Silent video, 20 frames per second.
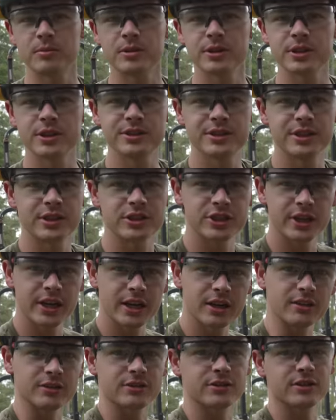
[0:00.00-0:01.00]
them on this here
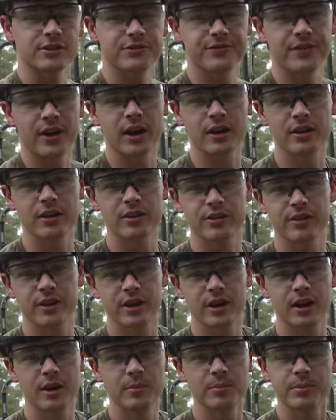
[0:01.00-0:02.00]
channel. So let's fire this
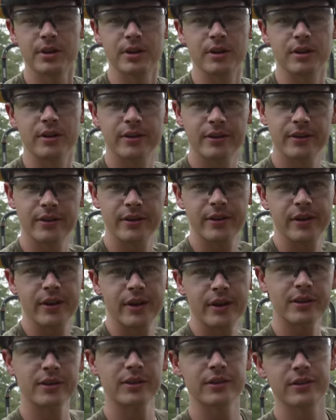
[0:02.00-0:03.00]
thing up and
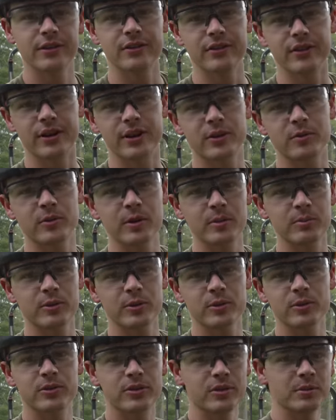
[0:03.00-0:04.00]
let her rip
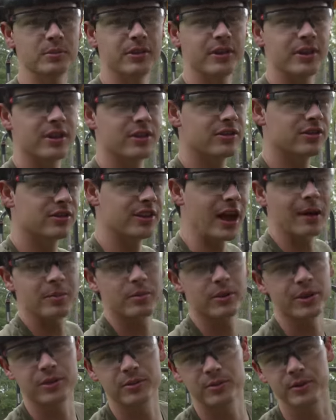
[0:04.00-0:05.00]
through some of these
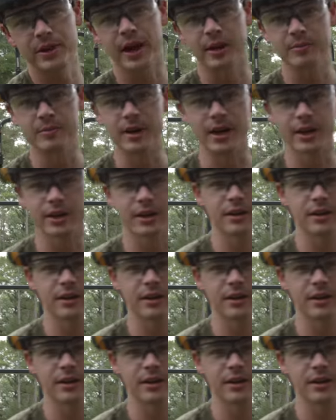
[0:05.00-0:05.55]
saplings we got back